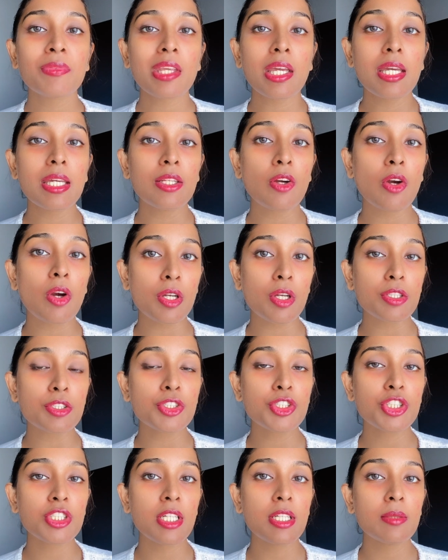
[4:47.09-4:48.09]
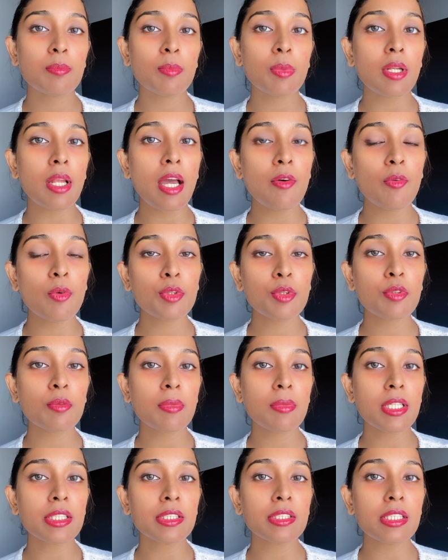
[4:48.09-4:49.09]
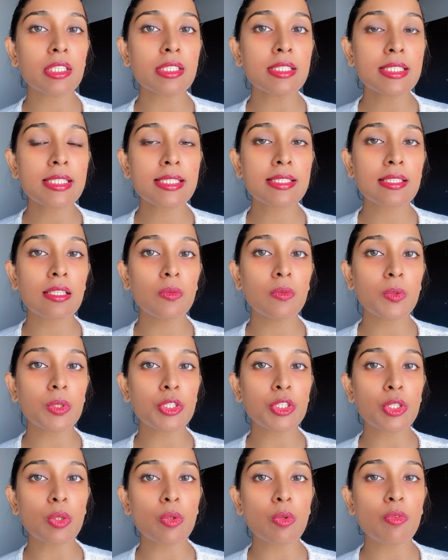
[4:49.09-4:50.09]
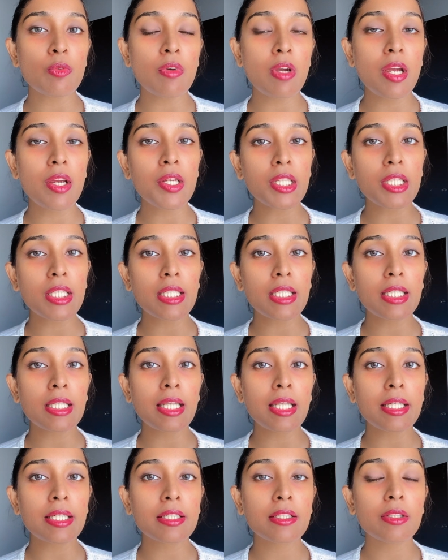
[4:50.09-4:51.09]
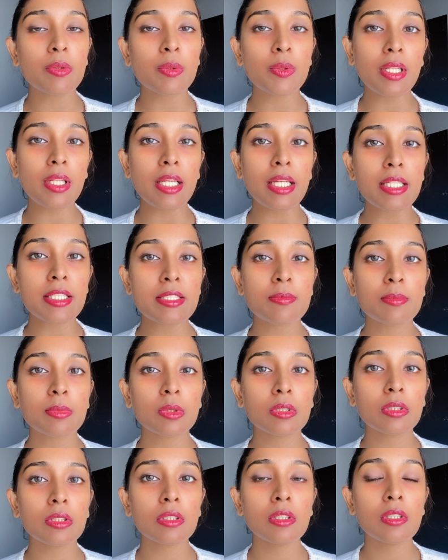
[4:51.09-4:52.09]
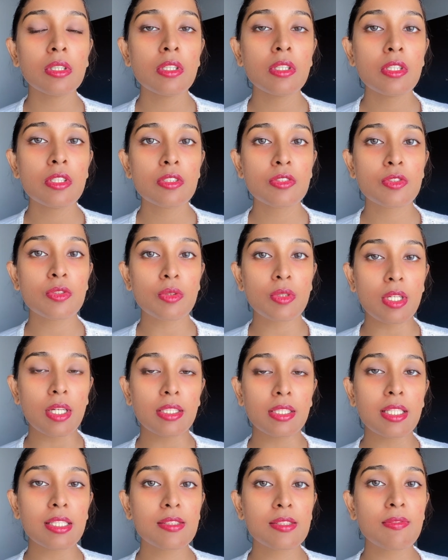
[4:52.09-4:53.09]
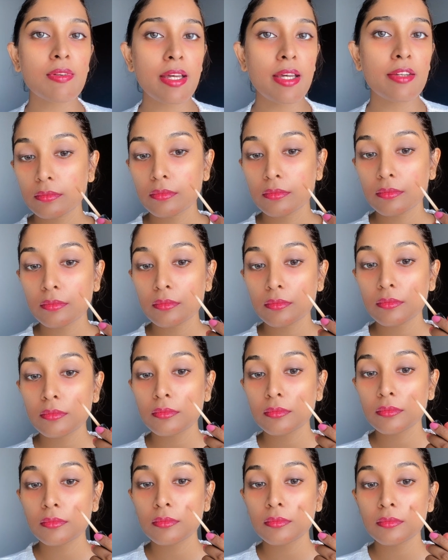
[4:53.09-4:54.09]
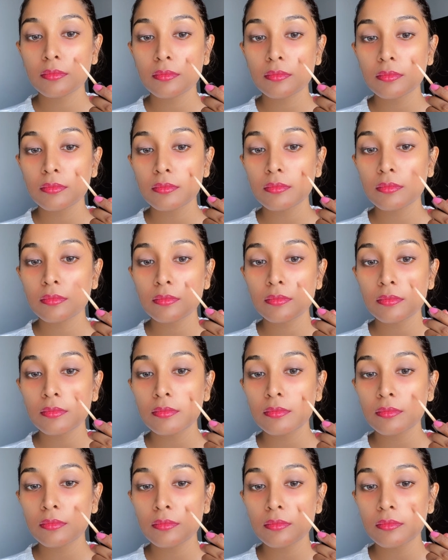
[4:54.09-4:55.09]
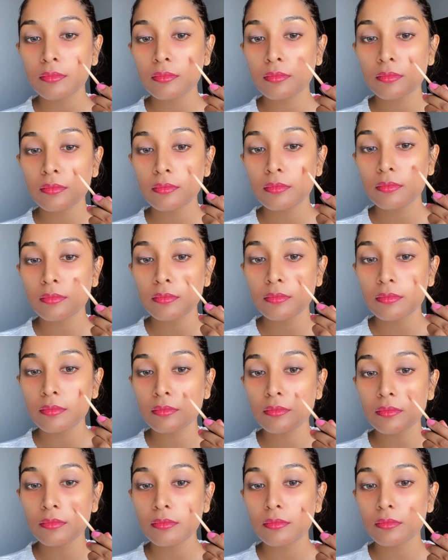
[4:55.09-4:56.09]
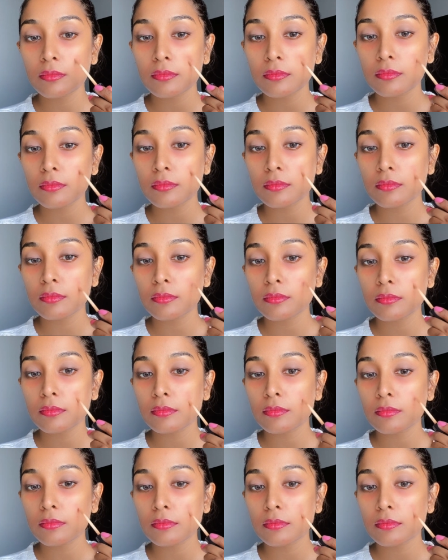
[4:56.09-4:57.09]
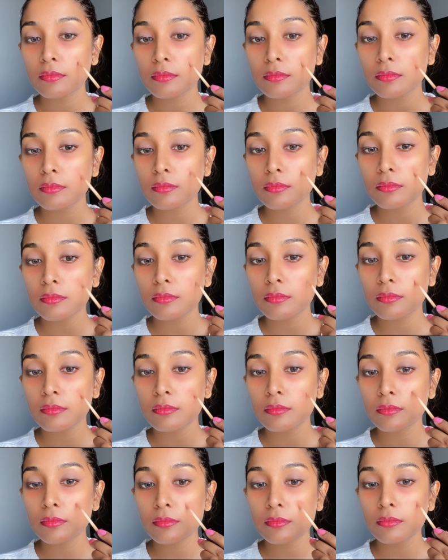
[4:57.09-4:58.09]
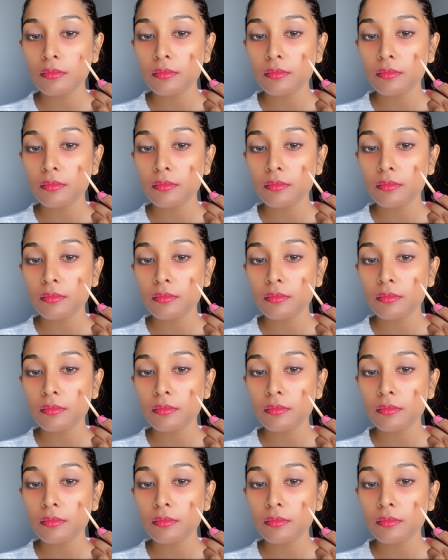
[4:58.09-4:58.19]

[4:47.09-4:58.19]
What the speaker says: an orange shade, but I wanted to make this video very relatable. So yeah, that's why I've used the orange lipstick so everyone can use it. Alright, now we will use a